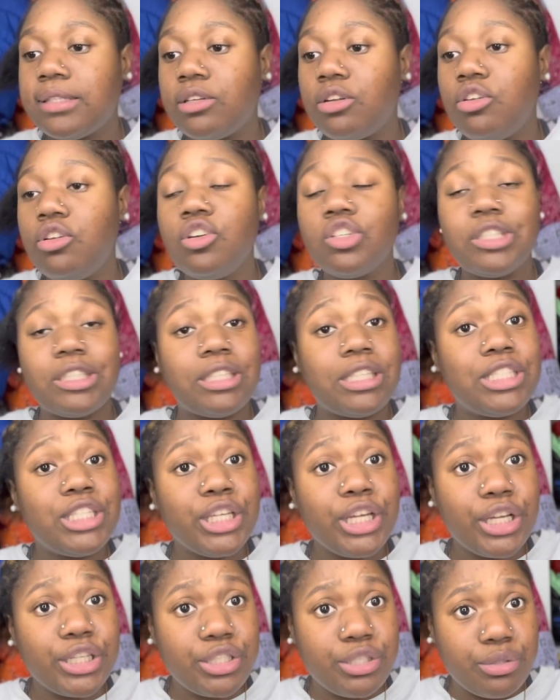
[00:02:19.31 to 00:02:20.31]
I know you're gonna have to
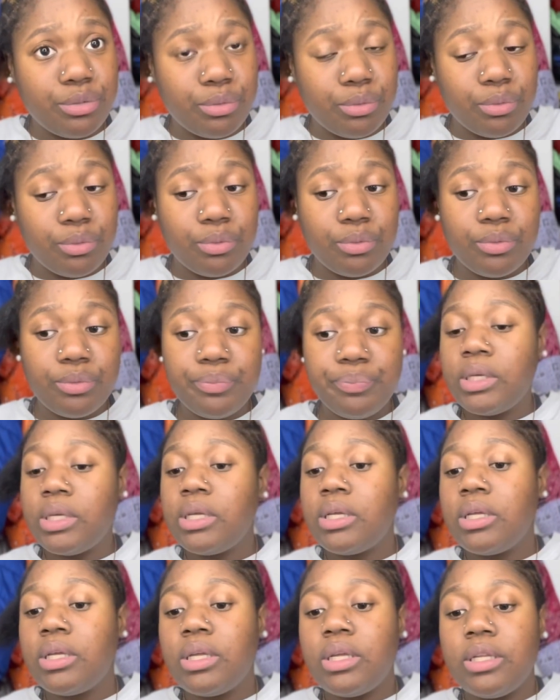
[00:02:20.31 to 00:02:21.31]
tussle.
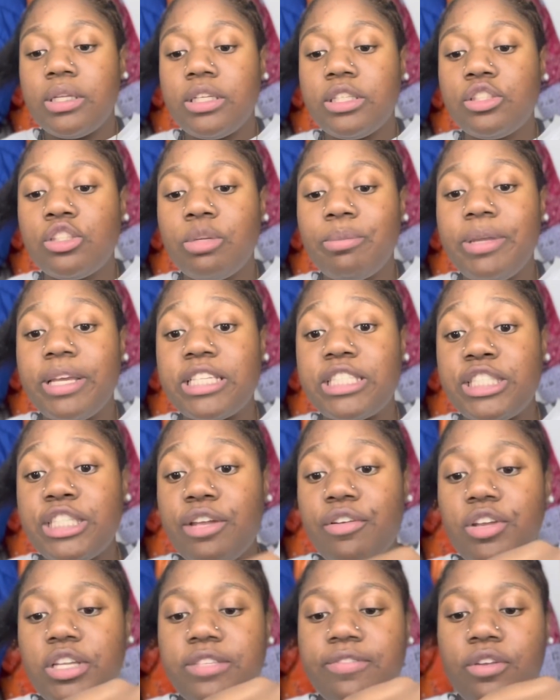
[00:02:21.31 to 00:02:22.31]
This is gonna be a
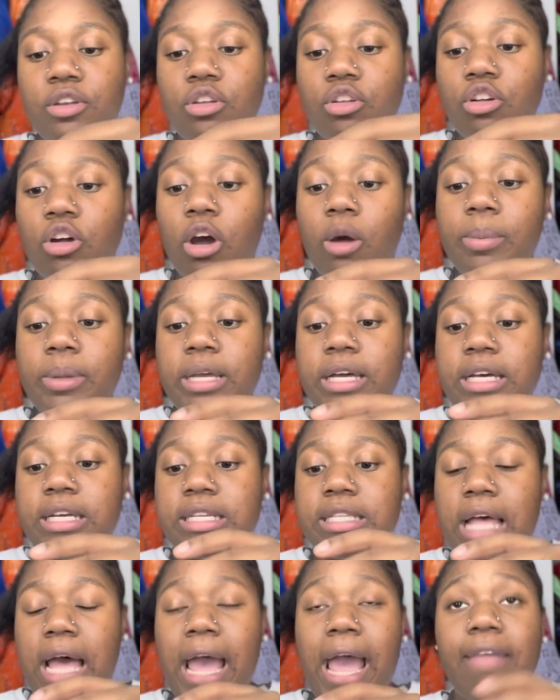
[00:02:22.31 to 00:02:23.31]
serious video, y'all,
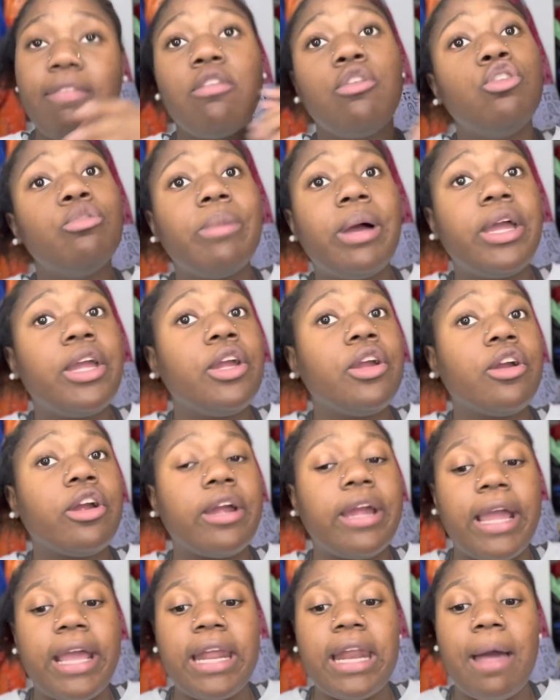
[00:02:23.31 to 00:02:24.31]
because I had to do my hair
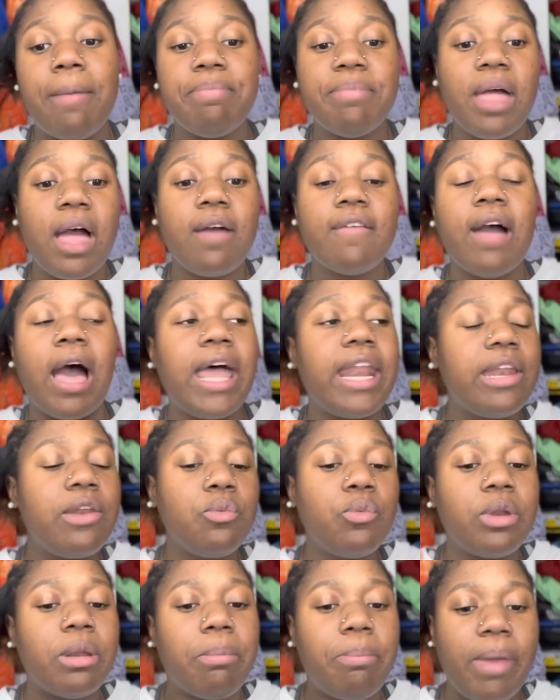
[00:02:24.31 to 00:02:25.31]
and I didn't
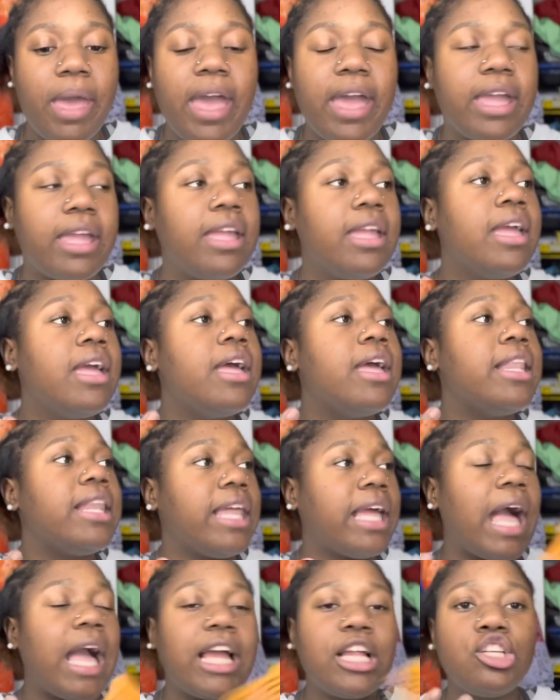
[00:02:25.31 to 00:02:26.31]
want to pay.
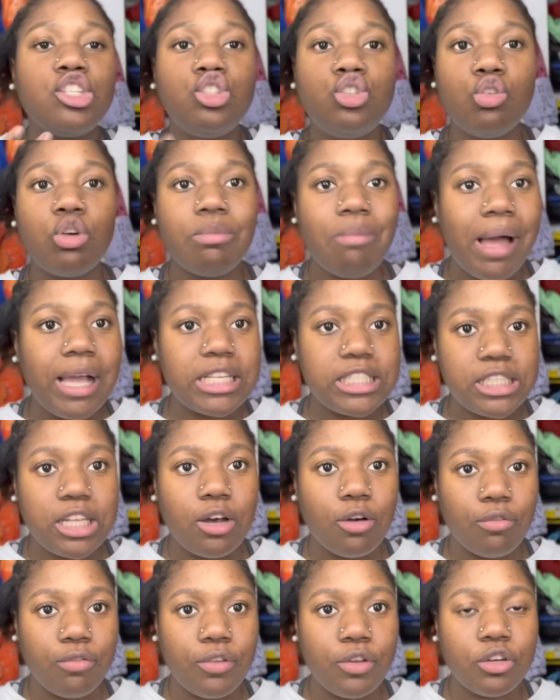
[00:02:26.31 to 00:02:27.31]
Like, I can do it
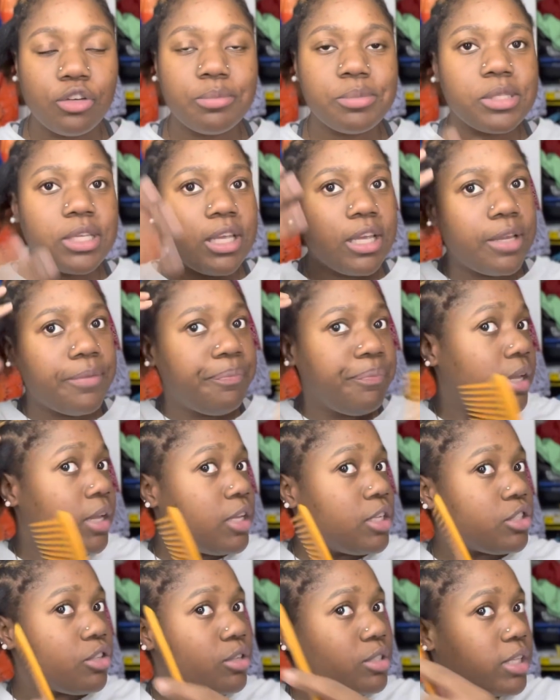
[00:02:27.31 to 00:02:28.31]
myself, you know what I'm saying?
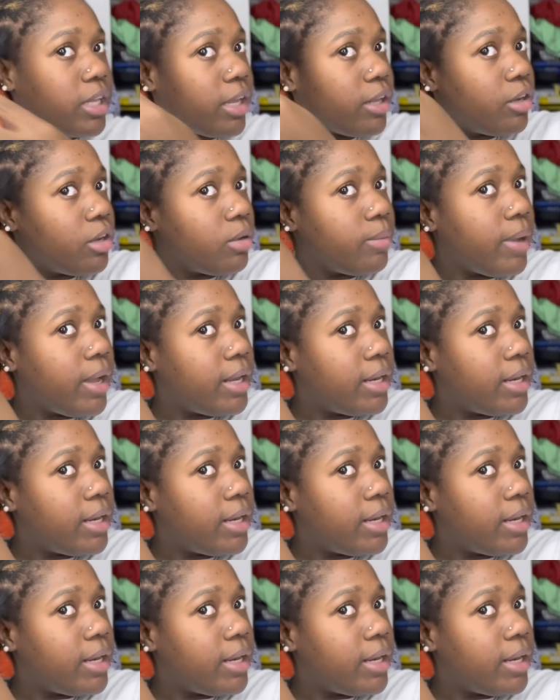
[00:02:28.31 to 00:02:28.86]
So it's like, girl, why